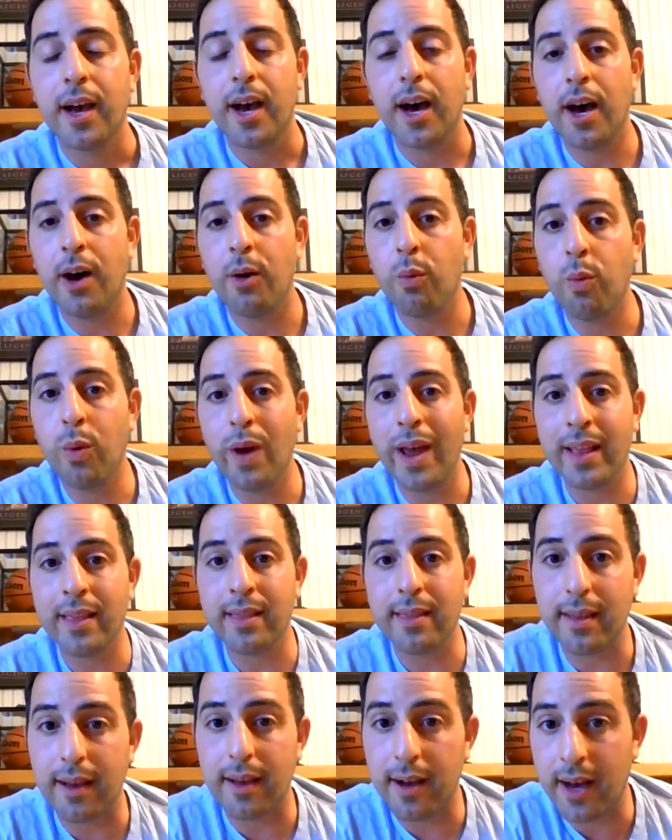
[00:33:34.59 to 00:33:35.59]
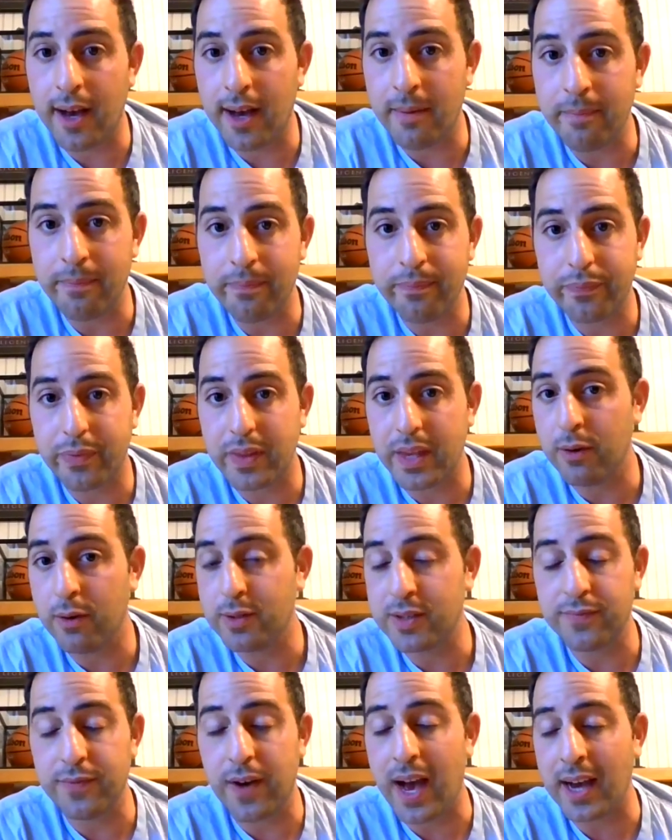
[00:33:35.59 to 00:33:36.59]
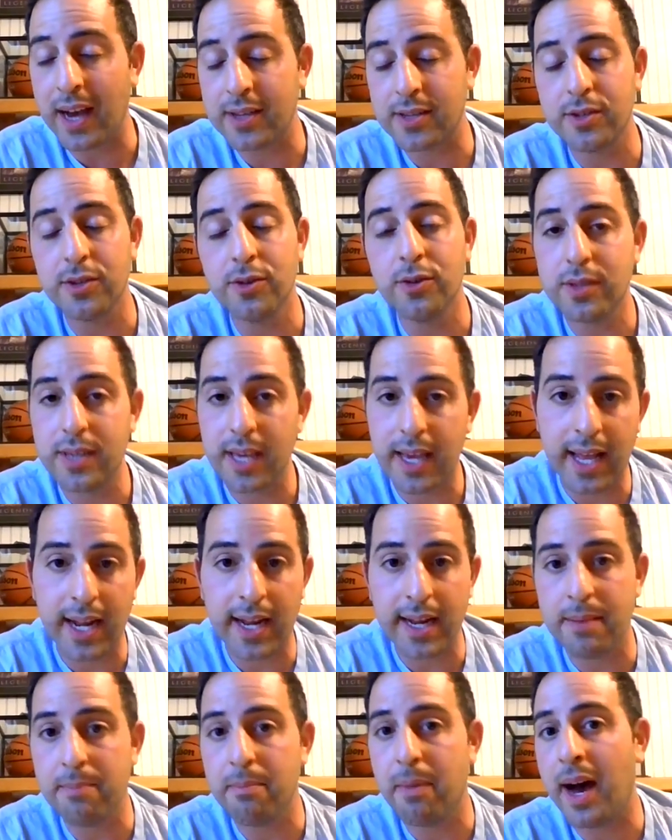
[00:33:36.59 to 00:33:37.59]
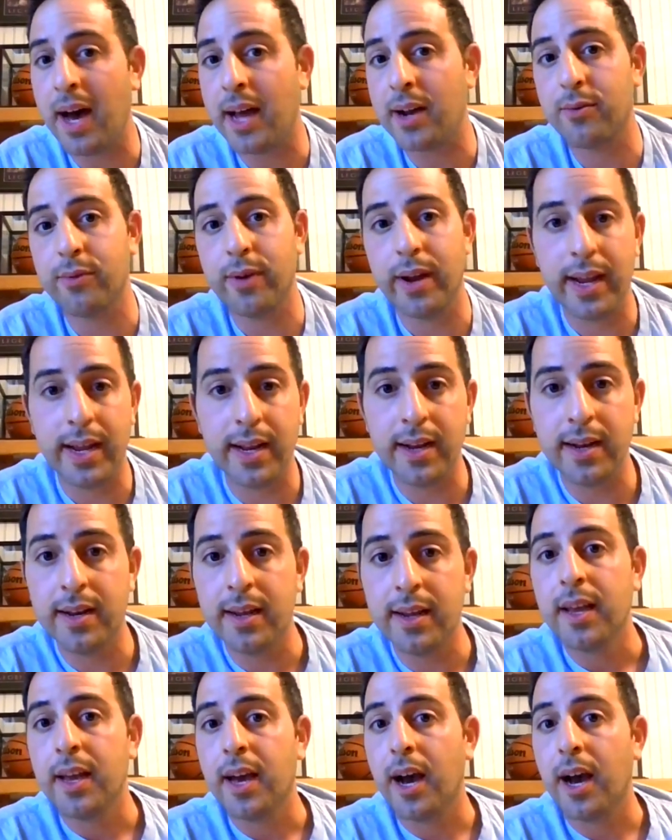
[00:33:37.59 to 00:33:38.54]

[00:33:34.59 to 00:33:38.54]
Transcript: Uh, with um, it was Fox News, Hannity moderated.